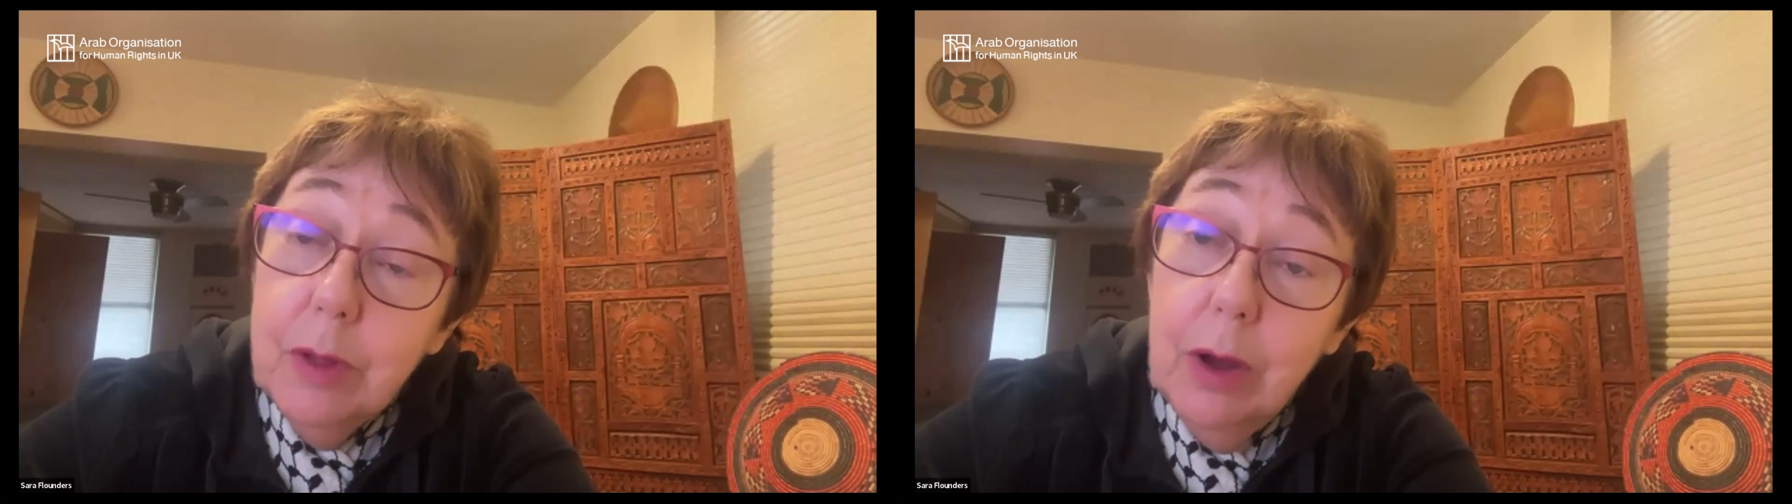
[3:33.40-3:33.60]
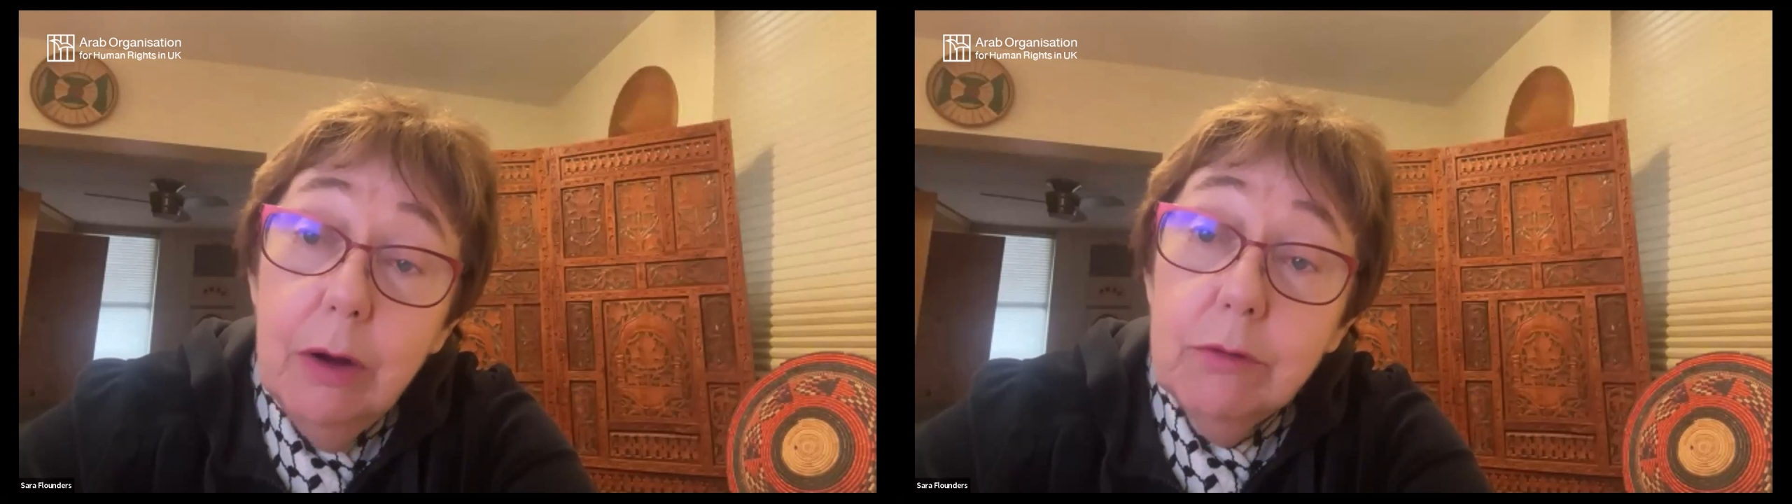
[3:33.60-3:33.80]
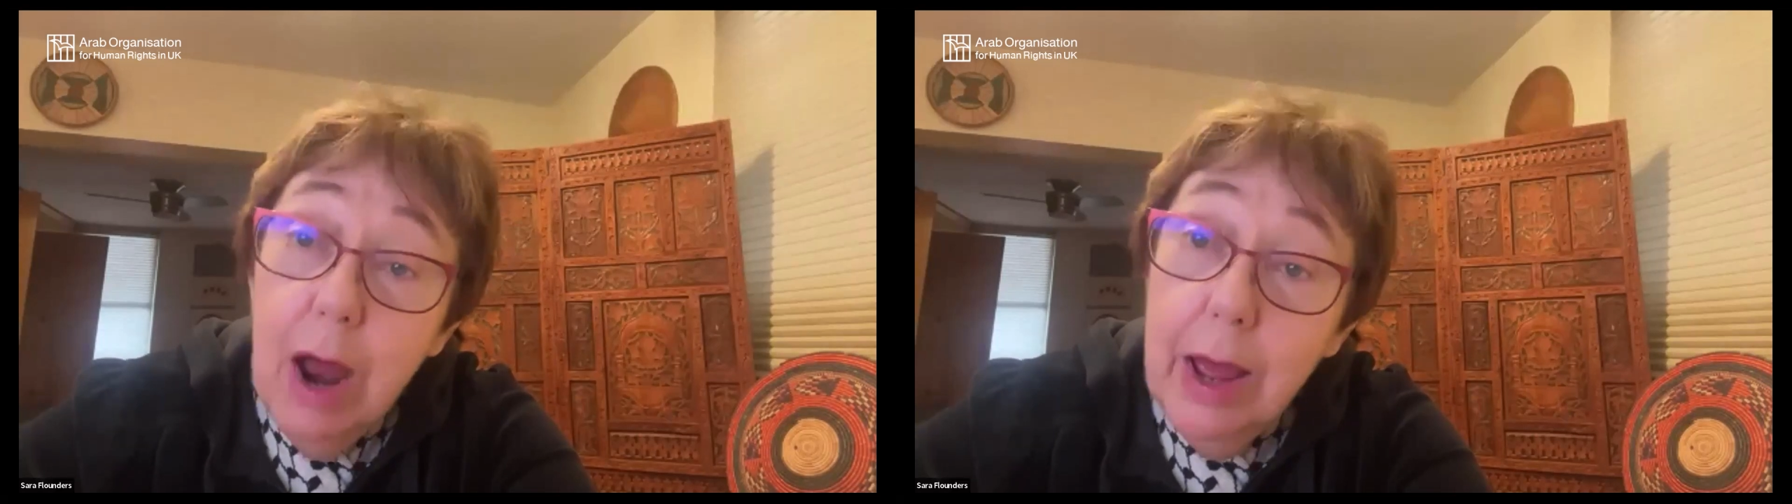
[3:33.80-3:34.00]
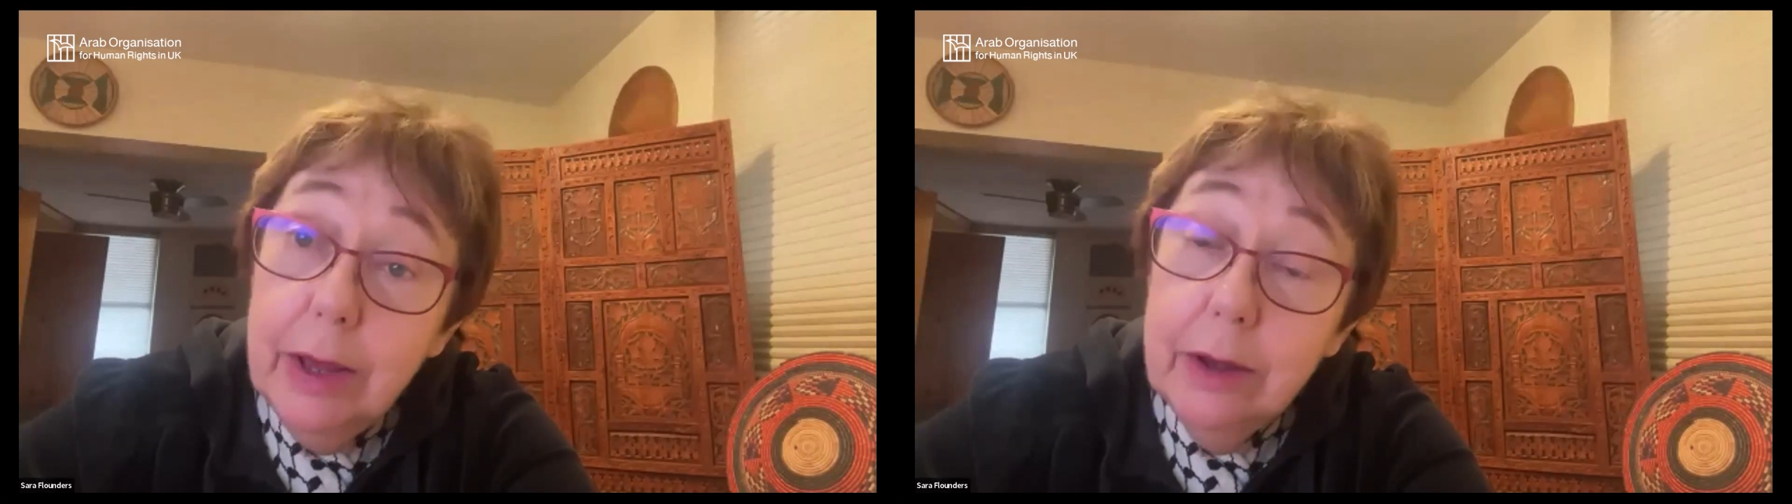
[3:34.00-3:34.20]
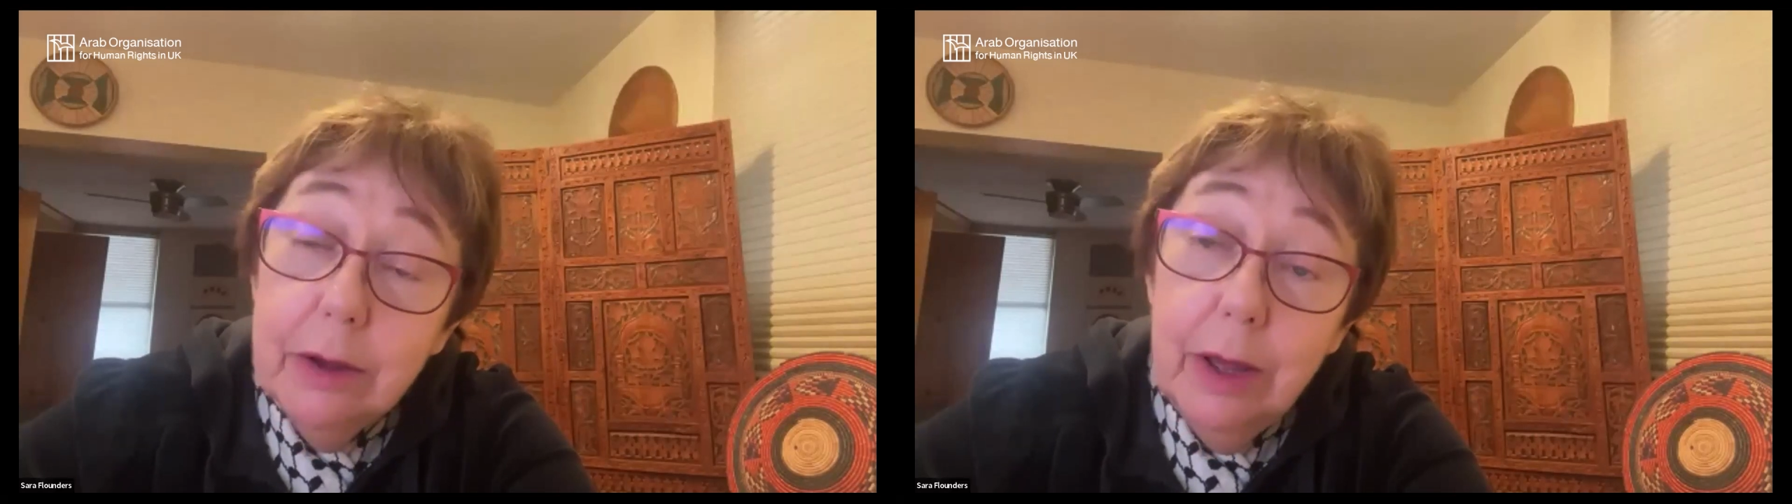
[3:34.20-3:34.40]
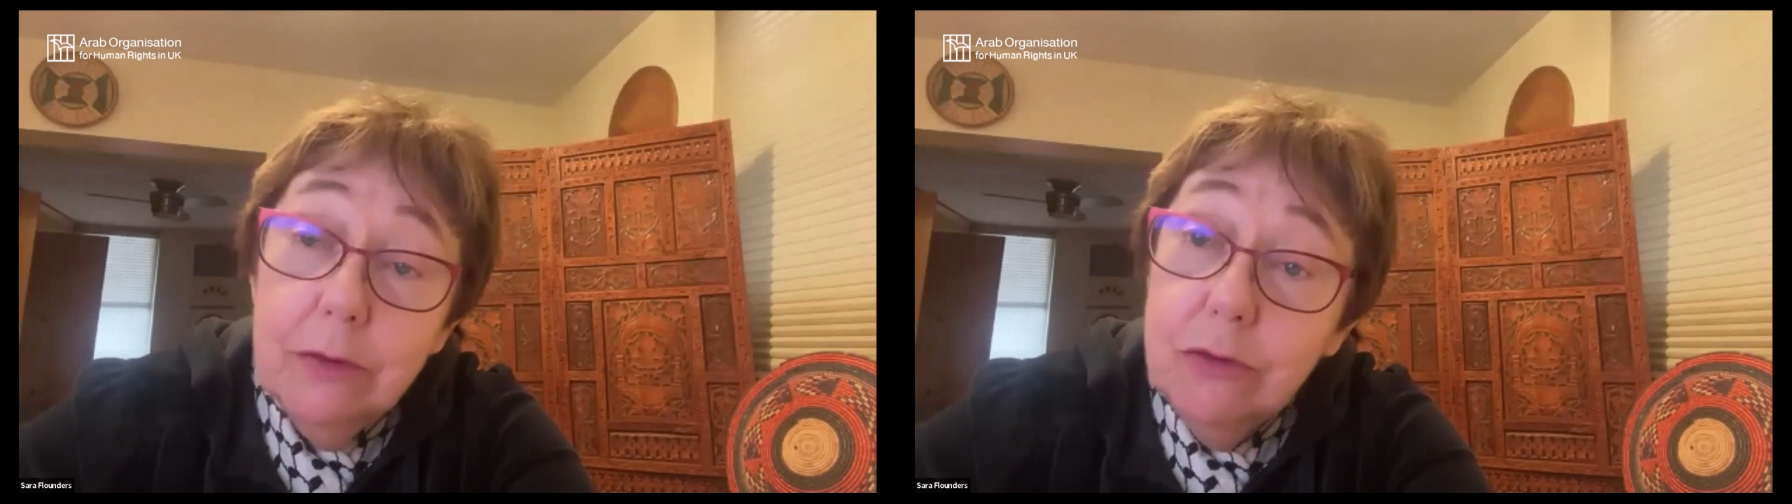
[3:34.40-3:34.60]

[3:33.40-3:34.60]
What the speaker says: Iraq and